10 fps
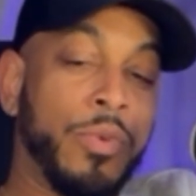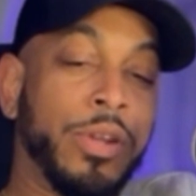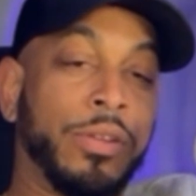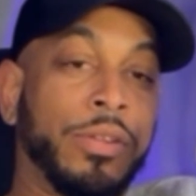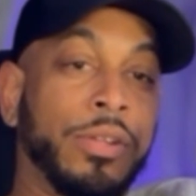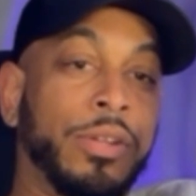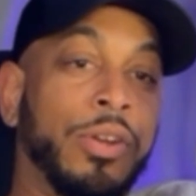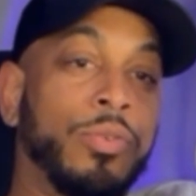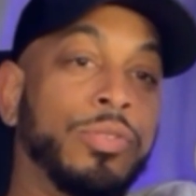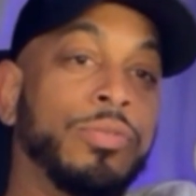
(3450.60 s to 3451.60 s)
to
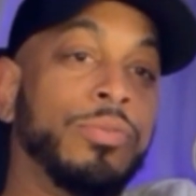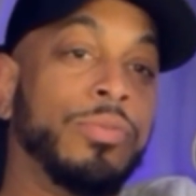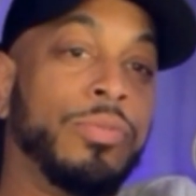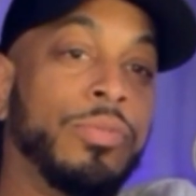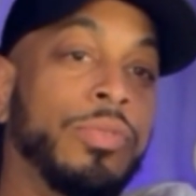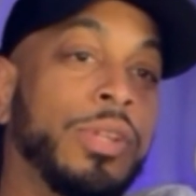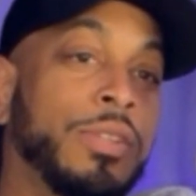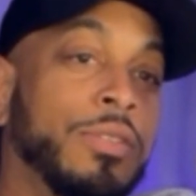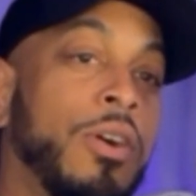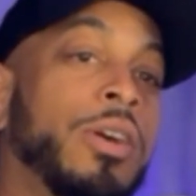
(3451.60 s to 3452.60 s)
go to
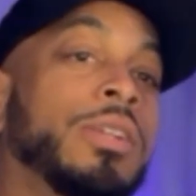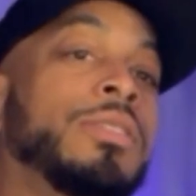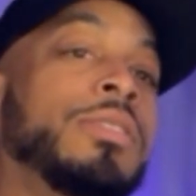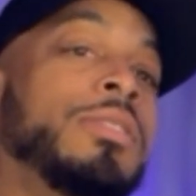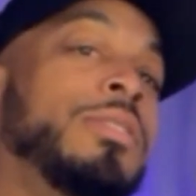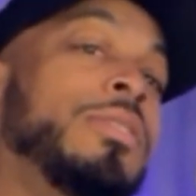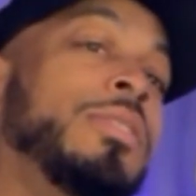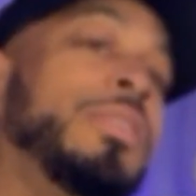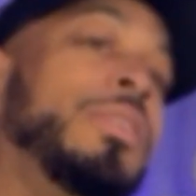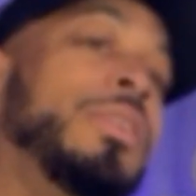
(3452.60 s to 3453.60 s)
these
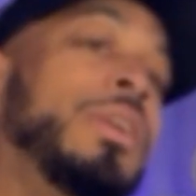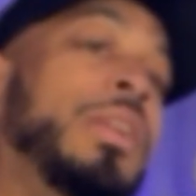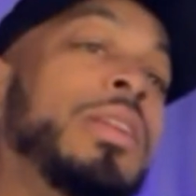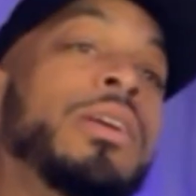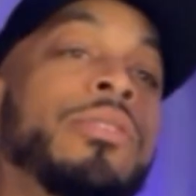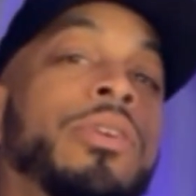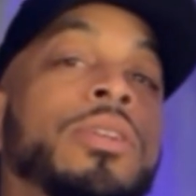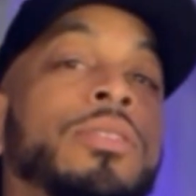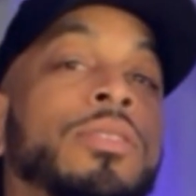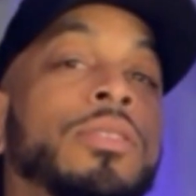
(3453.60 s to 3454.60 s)
artists'
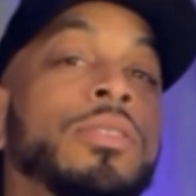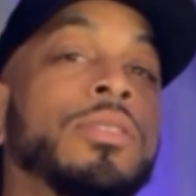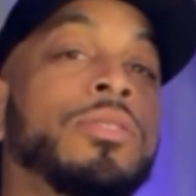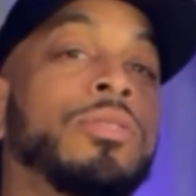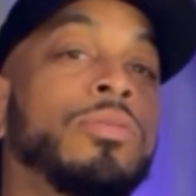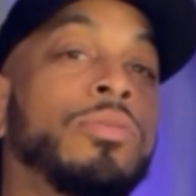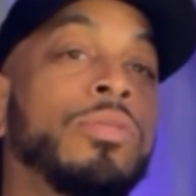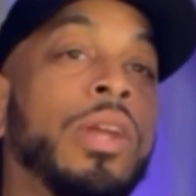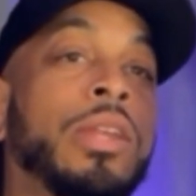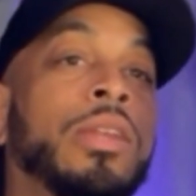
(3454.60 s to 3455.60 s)
lyrics
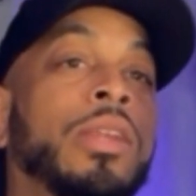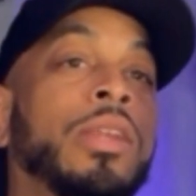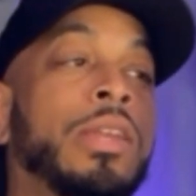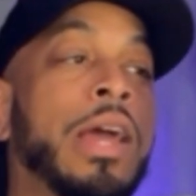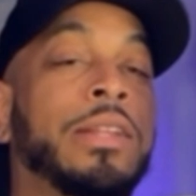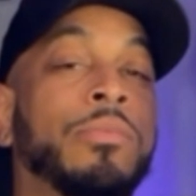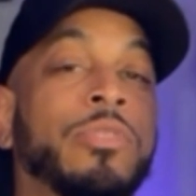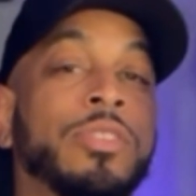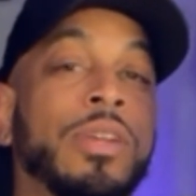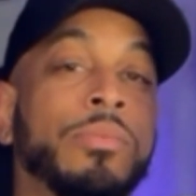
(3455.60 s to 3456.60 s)
to indict them
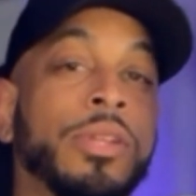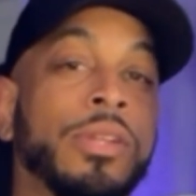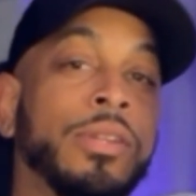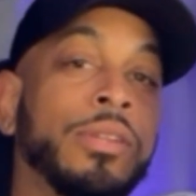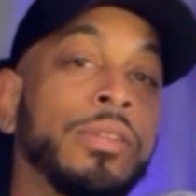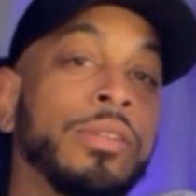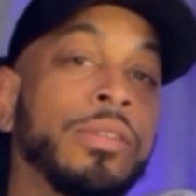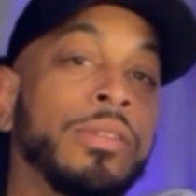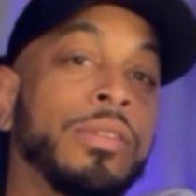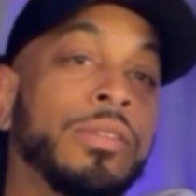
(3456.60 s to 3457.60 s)
for something,
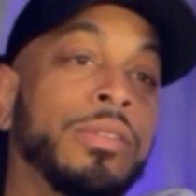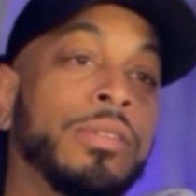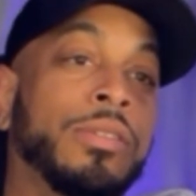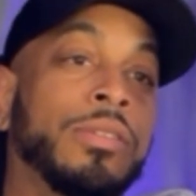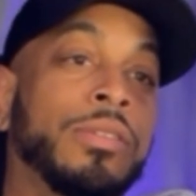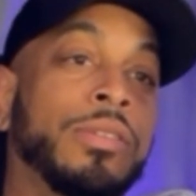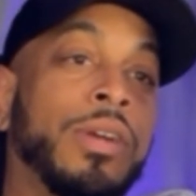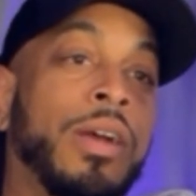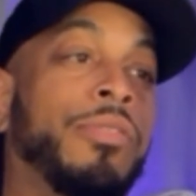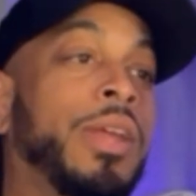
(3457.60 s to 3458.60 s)

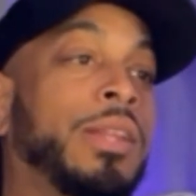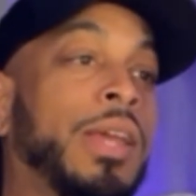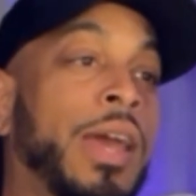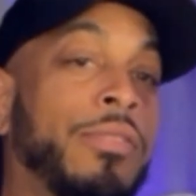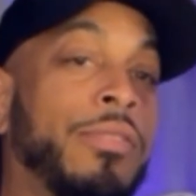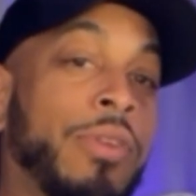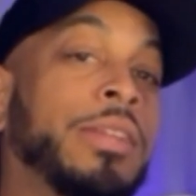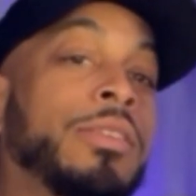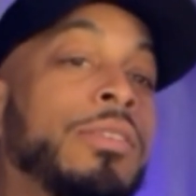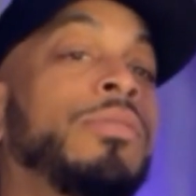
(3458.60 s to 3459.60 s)
I feel like they have the
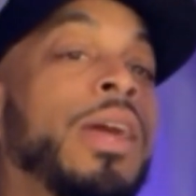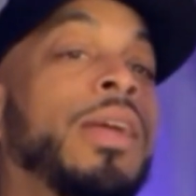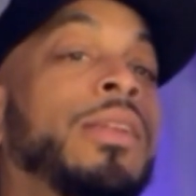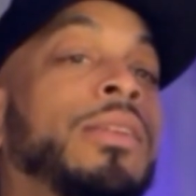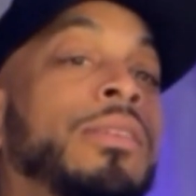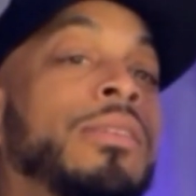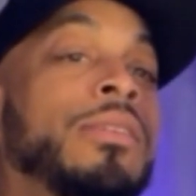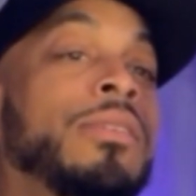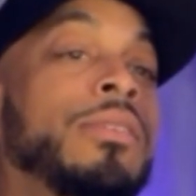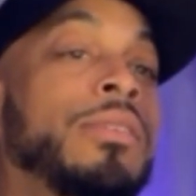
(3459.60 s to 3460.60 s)
right to do that.
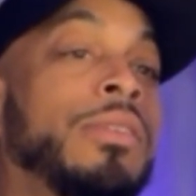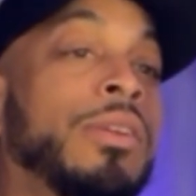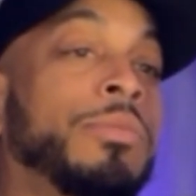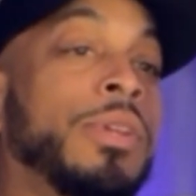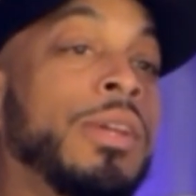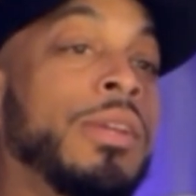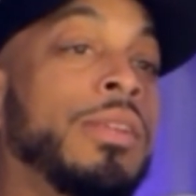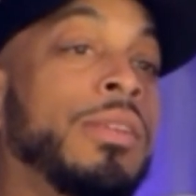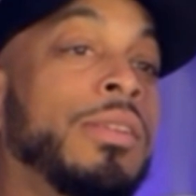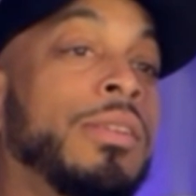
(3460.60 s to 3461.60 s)
You know what I'm saying?
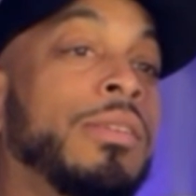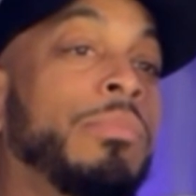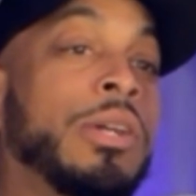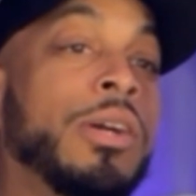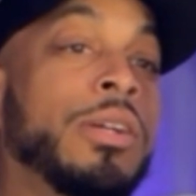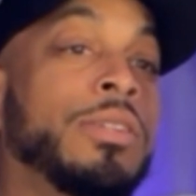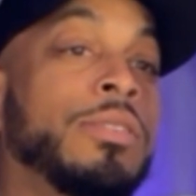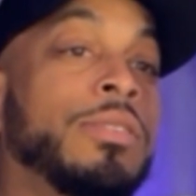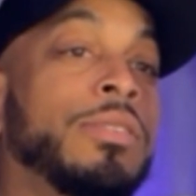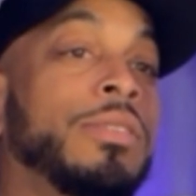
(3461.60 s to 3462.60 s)

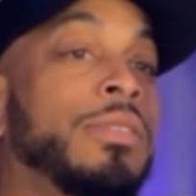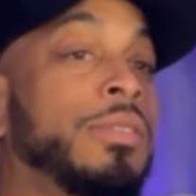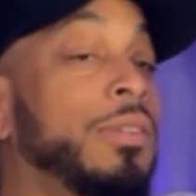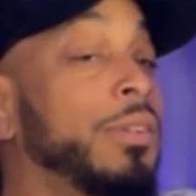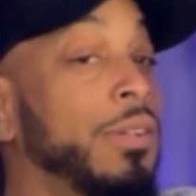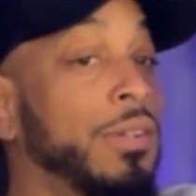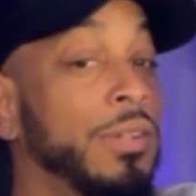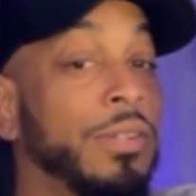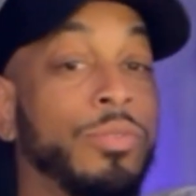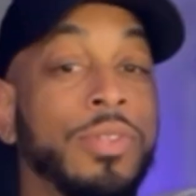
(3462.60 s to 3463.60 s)
Because
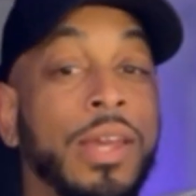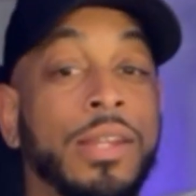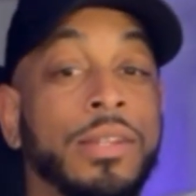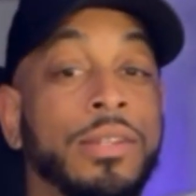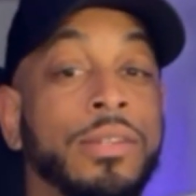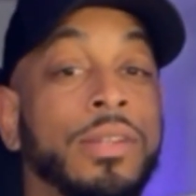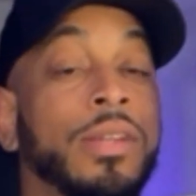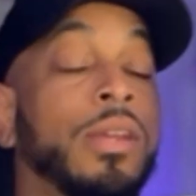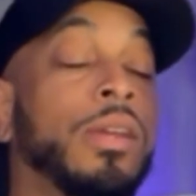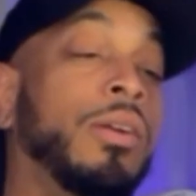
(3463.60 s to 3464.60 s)
you said it.
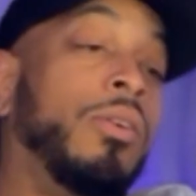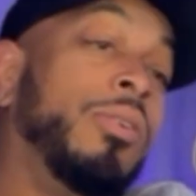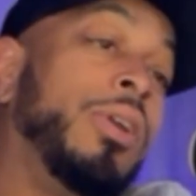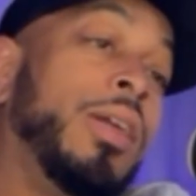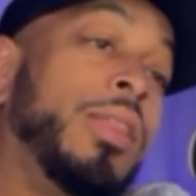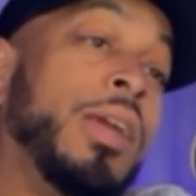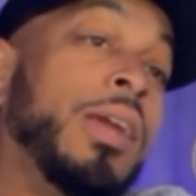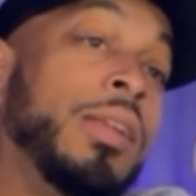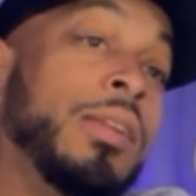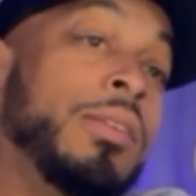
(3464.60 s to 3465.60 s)
On the other
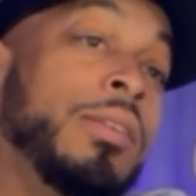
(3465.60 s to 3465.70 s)
hand,